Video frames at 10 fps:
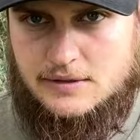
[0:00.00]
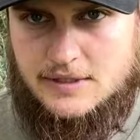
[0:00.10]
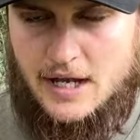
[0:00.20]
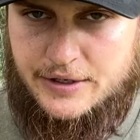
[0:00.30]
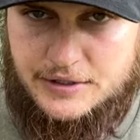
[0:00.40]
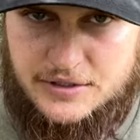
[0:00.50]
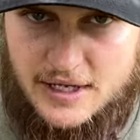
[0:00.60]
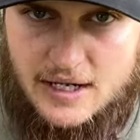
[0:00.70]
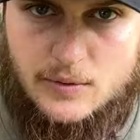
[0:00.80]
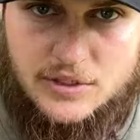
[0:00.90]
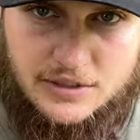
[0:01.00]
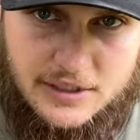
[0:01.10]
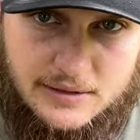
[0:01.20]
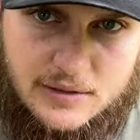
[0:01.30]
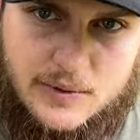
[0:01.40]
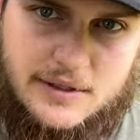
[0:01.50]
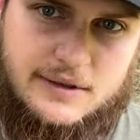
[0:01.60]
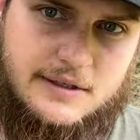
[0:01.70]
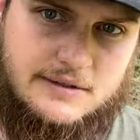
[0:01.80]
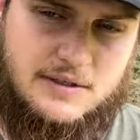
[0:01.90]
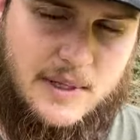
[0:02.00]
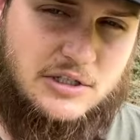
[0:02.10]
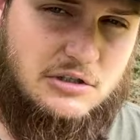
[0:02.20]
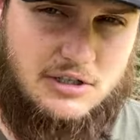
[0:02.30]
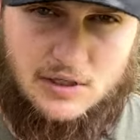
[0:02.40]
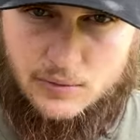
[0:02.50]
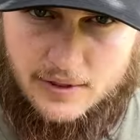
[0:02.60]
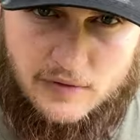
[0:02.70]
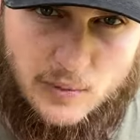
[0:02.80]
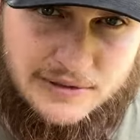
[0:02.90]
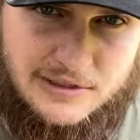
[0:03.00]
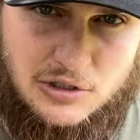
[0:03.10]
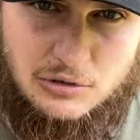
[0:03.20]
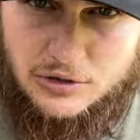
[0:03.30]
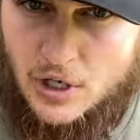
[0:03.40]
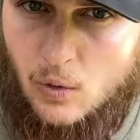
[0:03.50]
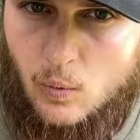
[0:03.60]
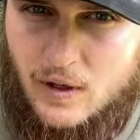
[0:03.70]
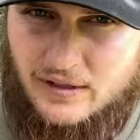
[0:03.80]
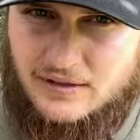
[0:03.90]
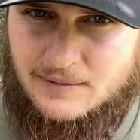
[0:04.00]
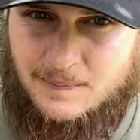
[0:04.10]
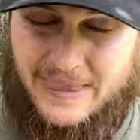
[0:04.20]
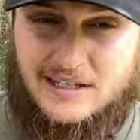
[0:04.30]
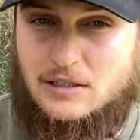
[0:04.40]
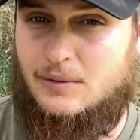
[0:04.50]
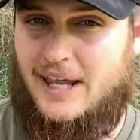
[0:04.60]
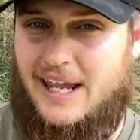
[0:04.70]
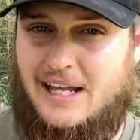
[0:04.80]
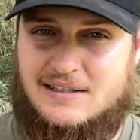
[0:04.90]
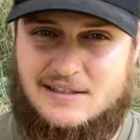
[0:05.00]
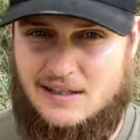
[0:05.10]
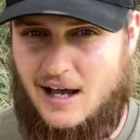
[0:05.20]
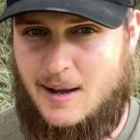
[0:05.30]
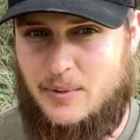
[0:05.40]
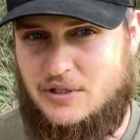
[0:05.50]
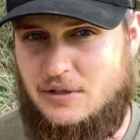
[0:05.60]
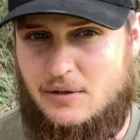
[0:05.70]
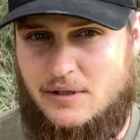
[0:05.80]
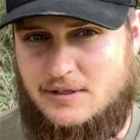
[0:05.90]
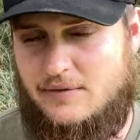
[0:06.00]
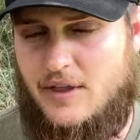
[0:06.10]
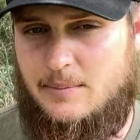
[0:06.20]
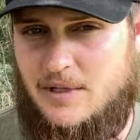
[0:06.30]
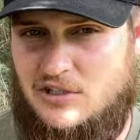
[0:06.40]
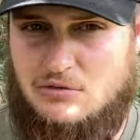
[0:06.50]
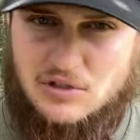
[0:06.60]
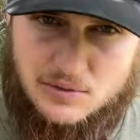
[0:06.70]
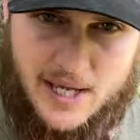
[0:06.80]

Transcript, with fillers: to understand what you're dealing with, to make sure you get rid of the ones that you don't want and to enhance the opportunities of them that you do